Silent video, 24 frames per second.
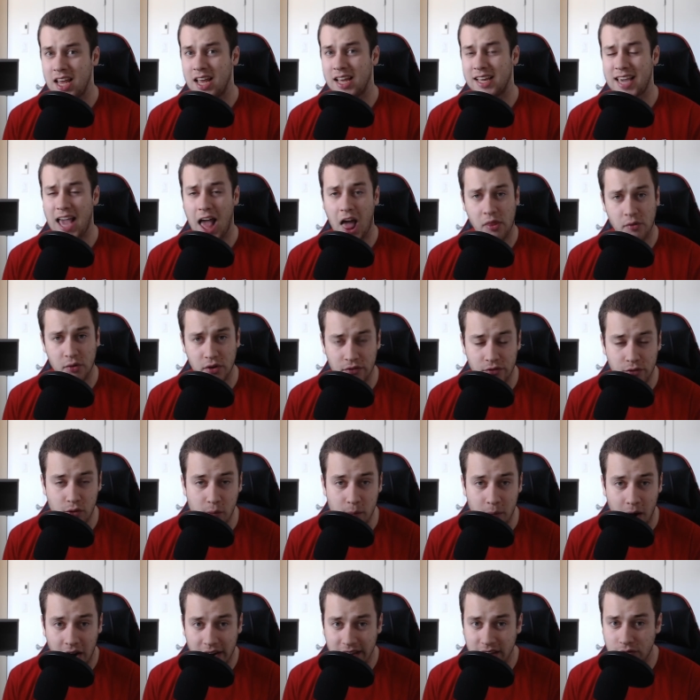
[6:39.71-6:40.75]
Catherine Full
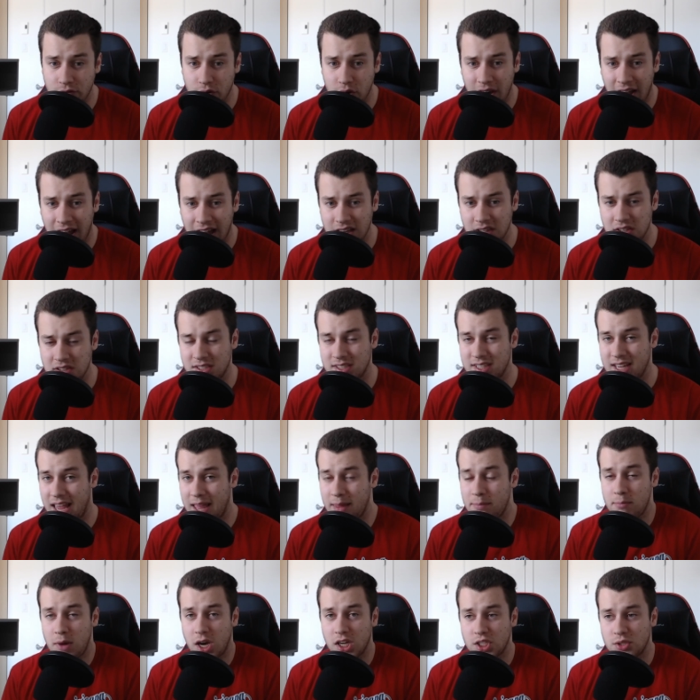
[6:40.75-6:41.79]
Body for Atlus,
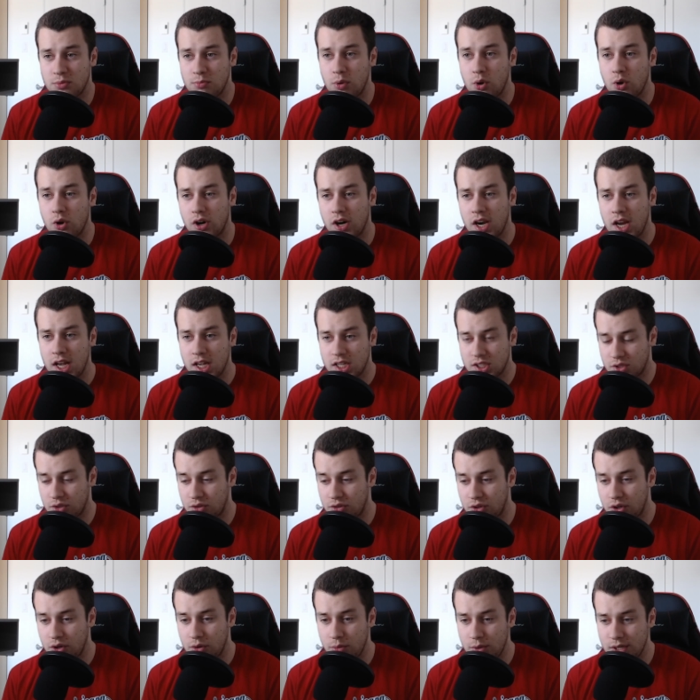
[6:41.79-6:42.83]
and much more. So
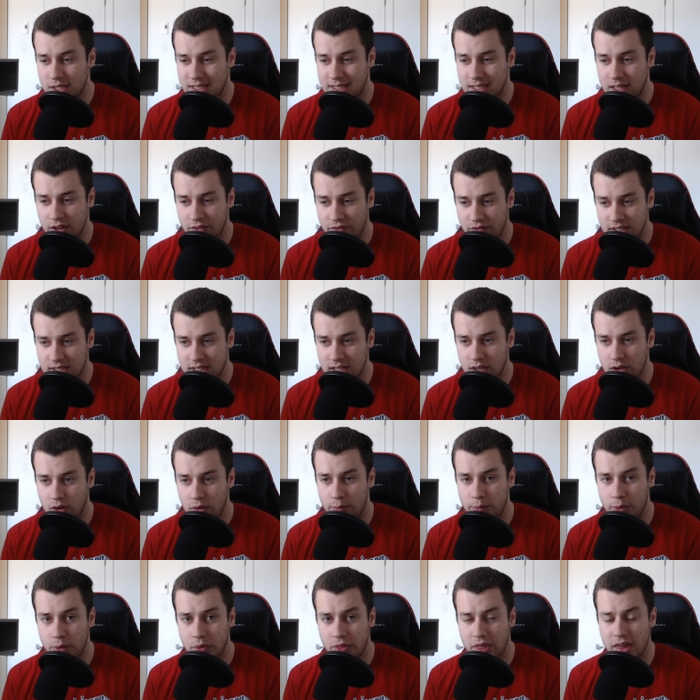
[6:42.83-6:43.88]
there was still a physical
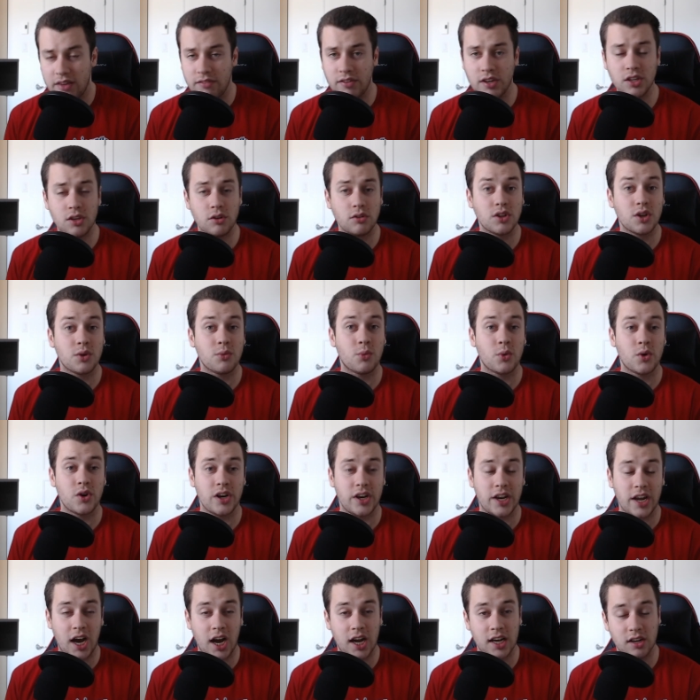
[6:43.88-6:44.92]
booth, even though they were
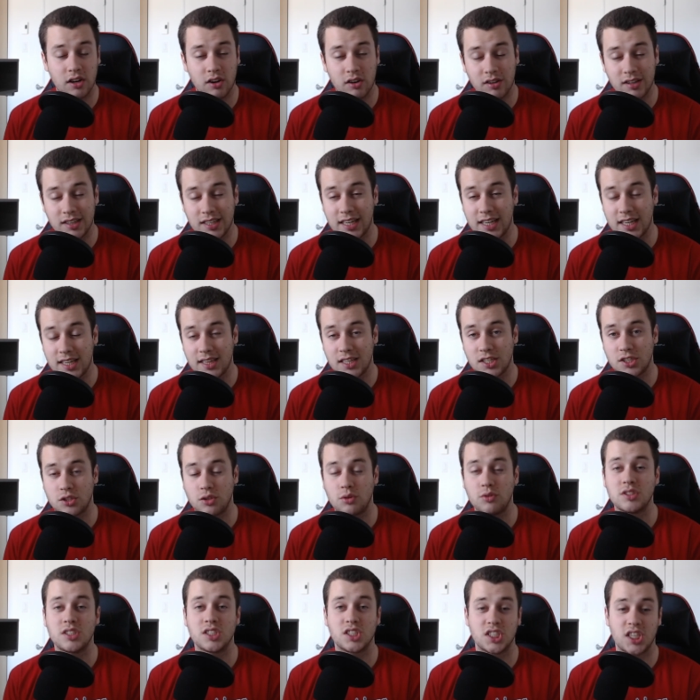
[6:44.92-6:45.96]
not on the
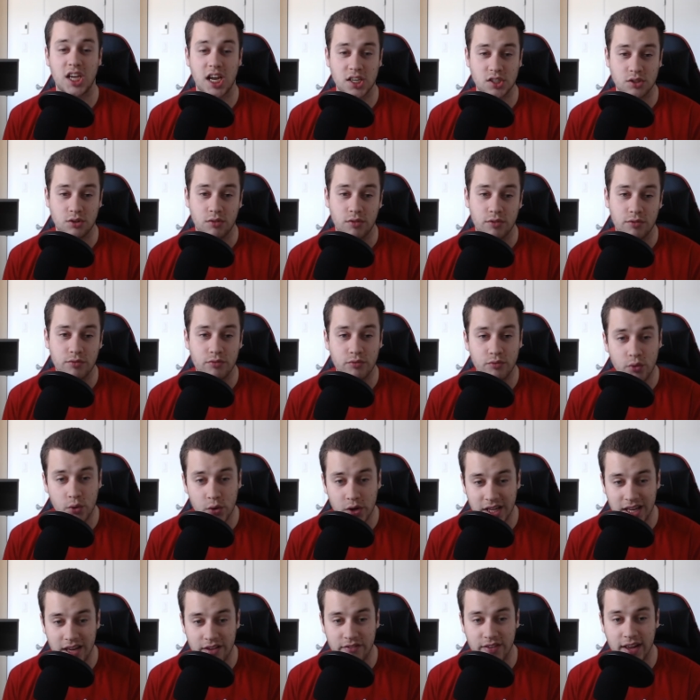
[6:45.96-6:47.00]
initial schedule for
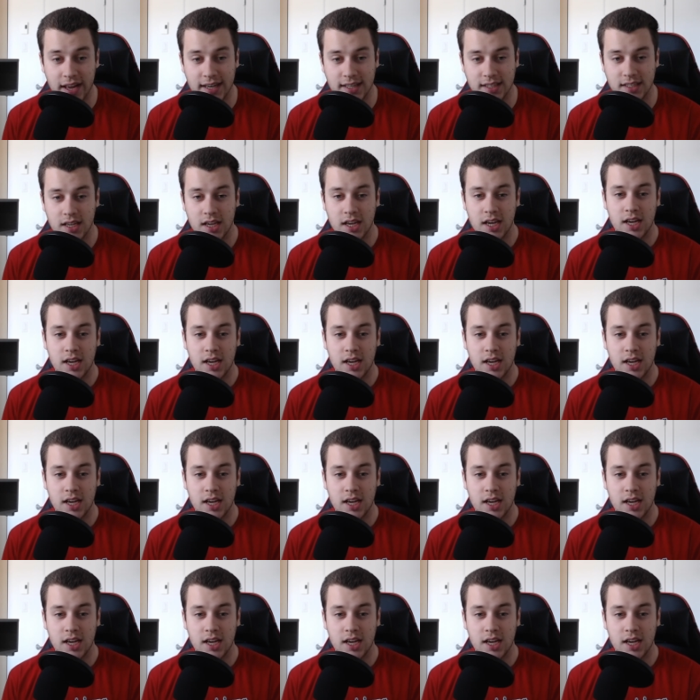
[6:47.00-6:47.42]
the event.